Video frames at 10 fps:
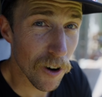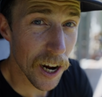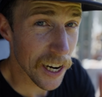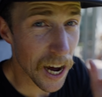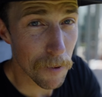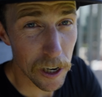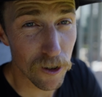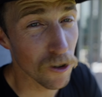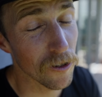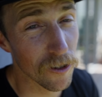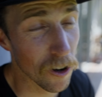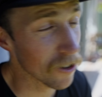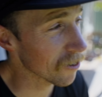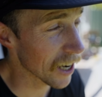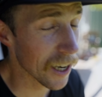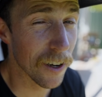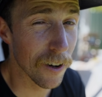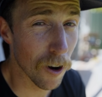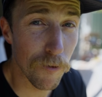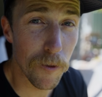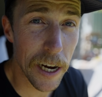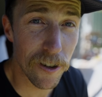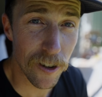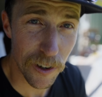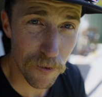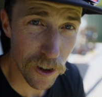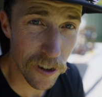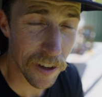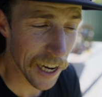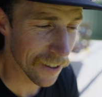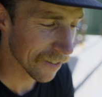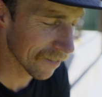right now my shoes and socks are confirmation of just that.